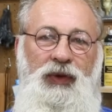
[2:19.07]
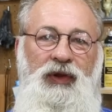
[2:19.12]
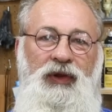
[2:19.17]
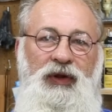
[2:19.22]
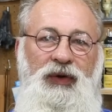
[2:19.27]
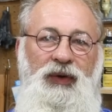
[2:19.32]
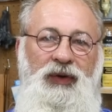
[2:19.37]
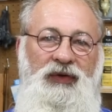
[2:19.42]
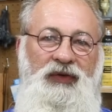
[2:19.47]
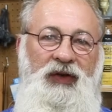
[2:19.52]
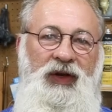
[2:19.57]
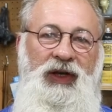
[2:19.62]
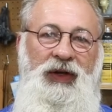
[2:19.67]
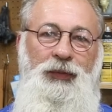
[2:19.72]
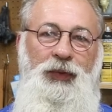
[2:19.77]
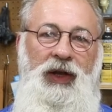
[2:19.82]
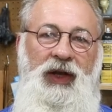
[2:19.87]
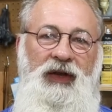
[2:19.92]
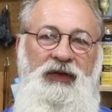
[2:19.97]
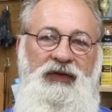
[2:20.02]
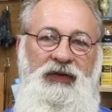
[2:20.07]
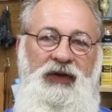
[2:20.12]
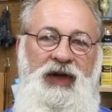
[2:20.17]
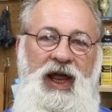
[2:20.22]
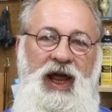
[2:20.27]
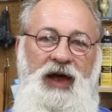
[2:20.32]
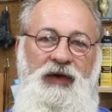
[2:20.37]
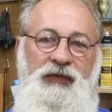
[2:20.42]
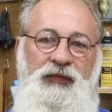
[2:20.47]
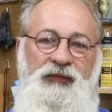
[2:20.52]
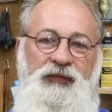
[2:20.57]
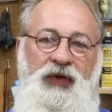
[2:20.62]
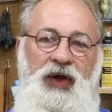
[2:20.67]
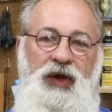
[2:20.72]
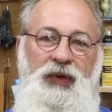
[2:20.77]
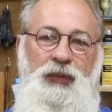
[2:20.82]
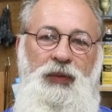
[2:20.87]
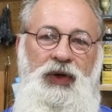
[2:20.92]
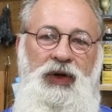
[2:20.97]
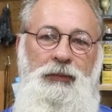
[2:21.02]
with lures anyways, and how
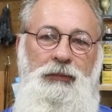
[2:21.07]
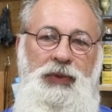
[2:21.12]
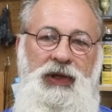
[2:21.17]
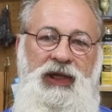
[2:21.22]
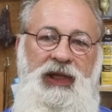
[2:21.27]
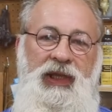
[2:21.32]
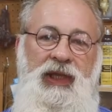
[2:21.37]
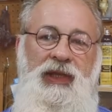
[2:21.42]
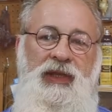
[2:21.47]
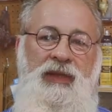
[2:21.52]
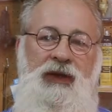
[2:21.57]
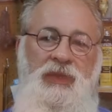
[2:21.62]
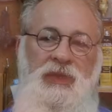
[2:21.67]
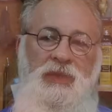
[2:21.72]
fun would it be